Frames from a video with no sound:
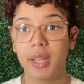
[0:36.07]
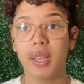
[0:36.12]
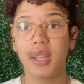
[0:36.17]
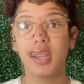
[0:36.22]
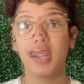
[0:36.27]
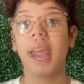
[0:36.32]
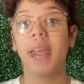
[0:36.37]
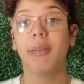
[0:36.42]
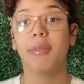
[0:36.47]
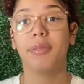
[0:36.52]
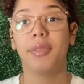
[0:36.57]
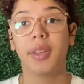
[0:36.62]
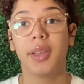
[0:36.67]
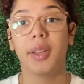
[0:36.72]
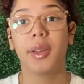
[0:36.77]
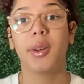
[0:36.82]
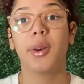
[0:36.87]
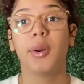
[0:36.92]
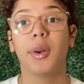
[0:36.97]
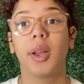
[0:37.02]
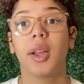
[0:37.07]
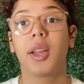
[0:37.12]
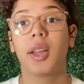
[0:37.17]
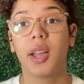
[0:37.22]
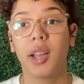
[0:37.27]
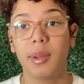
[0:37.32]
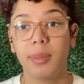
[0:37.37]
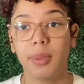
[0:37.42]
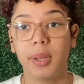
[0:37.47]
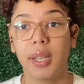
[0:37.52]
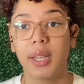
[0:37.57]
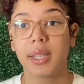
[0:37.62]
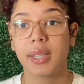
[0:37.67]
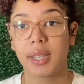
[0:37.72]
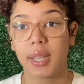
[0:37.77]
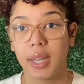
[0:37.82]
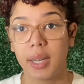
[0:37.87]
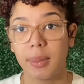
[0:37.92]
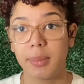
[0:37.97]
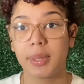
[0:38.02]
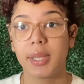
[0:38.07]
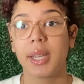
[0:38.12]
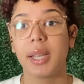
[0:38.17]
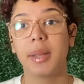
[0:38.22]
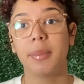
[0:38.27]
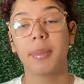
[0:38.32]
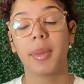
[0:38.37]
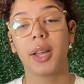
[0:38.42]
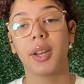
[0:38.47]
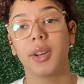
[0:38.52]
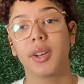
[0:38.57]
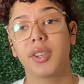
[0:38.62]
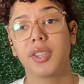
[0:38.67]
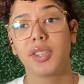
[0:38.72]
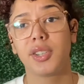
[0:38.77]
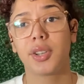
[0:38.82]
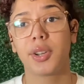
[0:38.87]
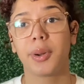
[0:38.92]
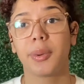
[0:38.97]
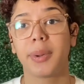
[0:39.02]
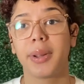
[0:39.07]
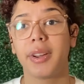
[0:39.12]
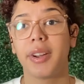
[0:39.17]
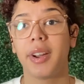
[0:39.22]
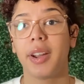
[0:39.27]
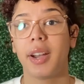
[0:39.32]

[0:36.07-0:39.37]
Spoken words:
I have failed a couple of exams in my nursing career,